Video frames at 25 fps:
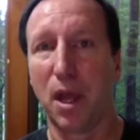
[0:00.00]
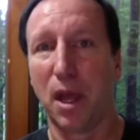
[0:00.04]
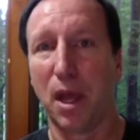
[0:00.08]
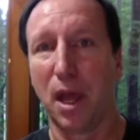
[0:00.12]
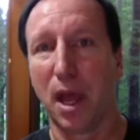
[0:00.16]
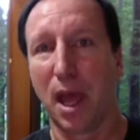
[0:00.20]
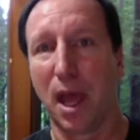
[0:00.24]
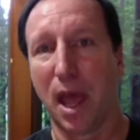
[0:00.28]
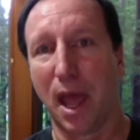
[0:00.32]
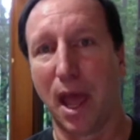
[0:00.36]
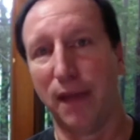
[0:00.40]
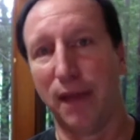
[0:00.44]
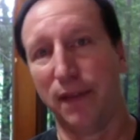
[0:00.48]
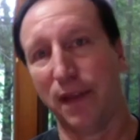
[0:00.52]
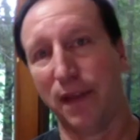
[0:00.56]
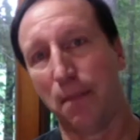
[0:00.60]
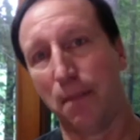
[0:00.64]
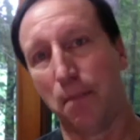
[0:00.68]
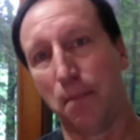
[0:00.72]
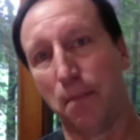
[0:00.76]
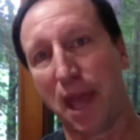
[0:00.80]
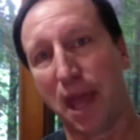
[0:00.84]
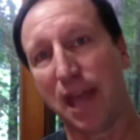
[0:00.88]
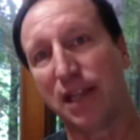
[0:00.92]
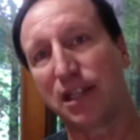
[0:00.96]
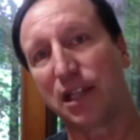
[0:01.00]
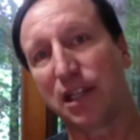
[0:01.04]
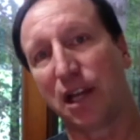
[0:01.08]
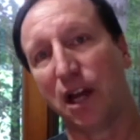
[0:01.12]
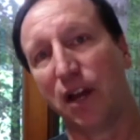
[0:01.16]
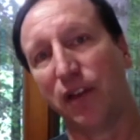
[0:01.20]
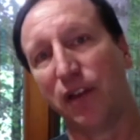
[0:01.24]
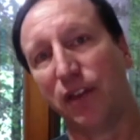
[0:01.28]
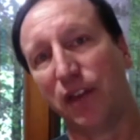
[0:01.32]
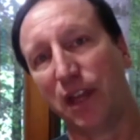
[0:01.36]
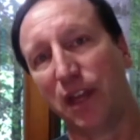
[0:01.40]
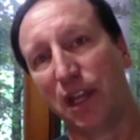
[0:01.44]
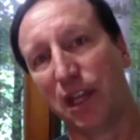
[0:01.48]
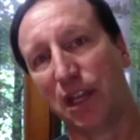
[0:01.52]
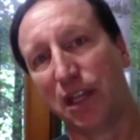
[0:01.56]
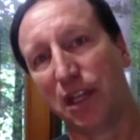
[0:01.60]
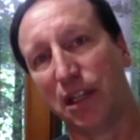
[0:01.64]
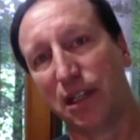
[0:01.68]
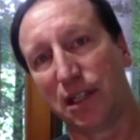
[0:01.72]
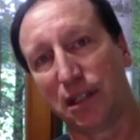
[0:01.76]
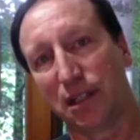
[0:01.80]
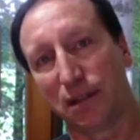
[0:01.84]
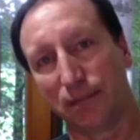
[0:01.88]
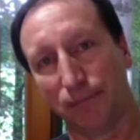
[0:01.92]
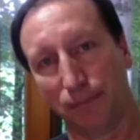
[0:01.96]
And then based on
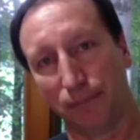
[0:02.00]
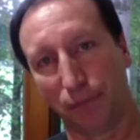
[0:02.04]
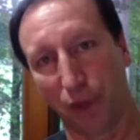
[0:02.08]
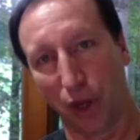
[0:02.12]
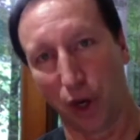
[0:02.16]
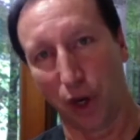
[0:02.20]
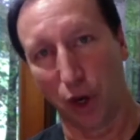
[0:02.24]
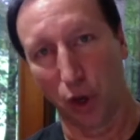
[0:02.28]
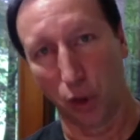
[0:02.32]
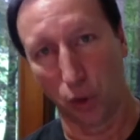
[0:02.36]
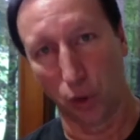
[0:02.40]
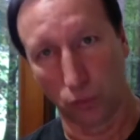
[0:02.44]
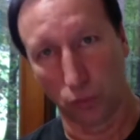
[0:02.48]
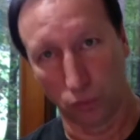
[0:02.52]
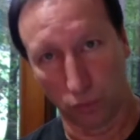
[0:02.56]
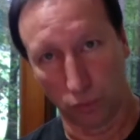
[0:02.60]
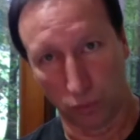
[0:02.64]
these, you know,